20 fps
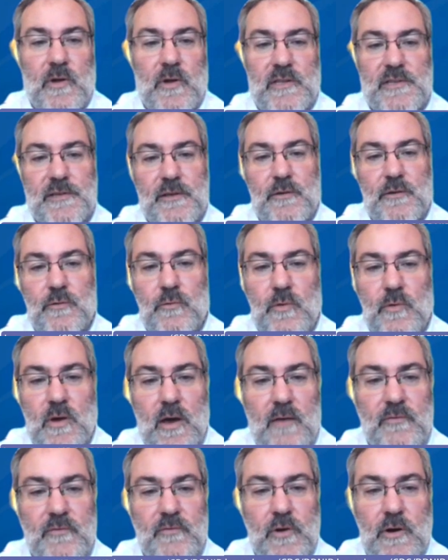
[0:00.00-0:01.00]
want to
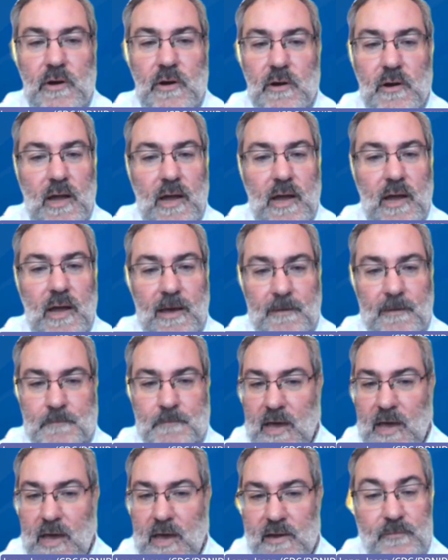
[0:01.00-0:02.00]
cover
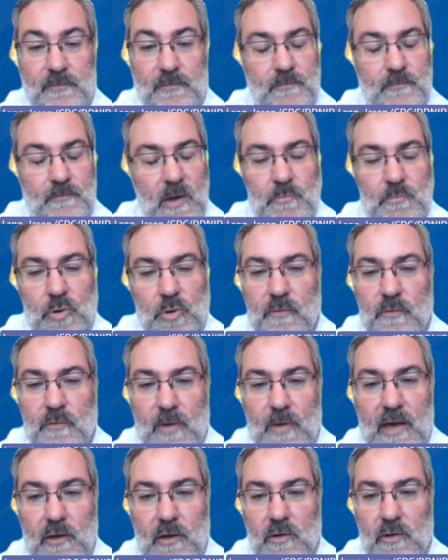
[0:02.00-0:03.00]
kind of a
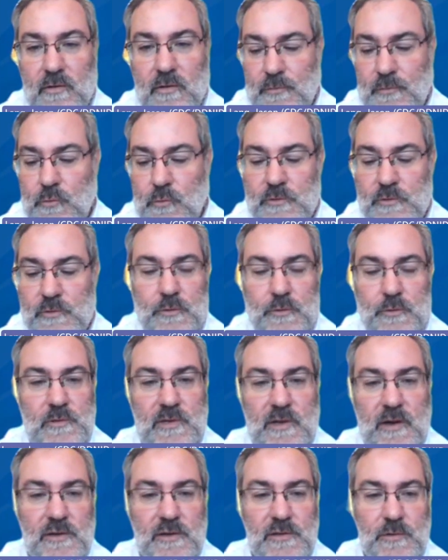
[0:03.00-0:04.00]
profile of who's
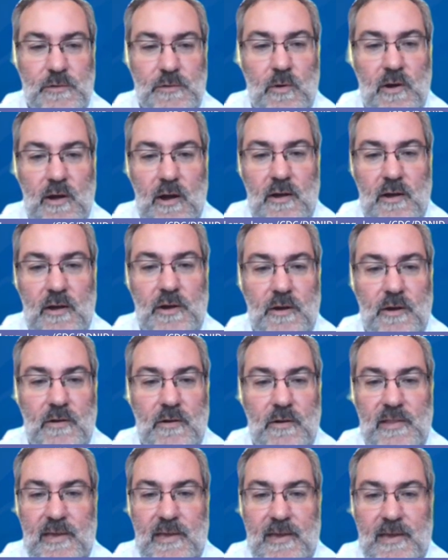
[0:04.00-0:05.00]
using our scorecard
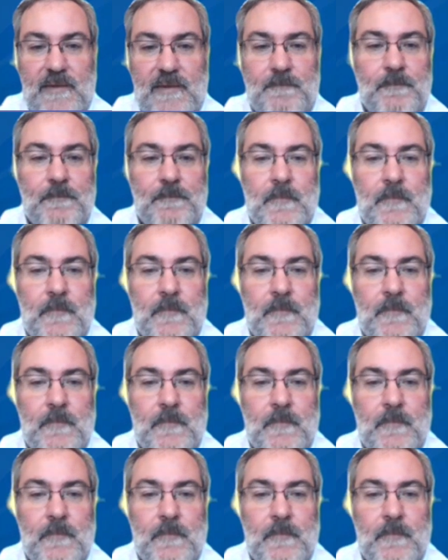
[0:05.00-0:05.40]
currently.